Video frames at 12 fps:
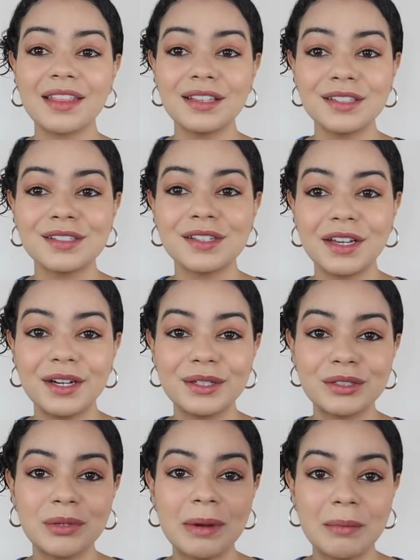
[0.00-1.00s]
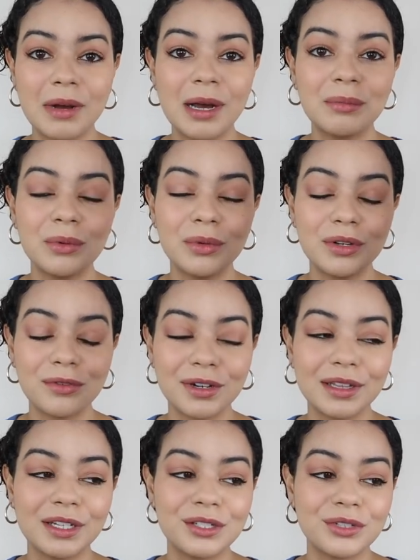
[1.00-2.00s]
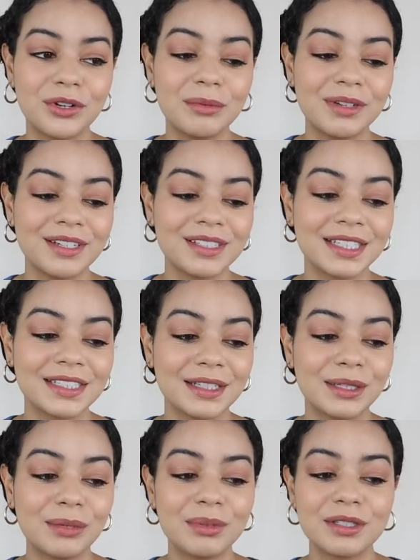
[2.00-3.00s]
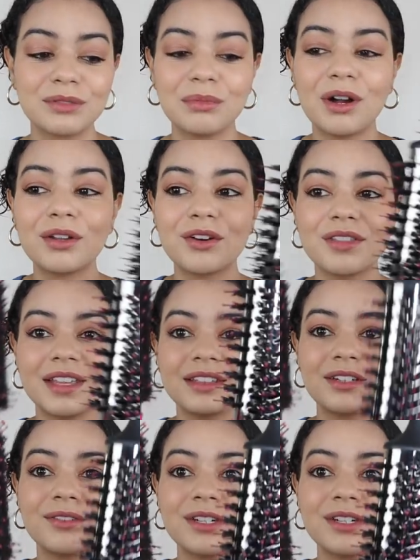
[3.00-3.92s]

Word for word: I think this is a hair tool my mom would really enjoy because it's a little bit smaller than the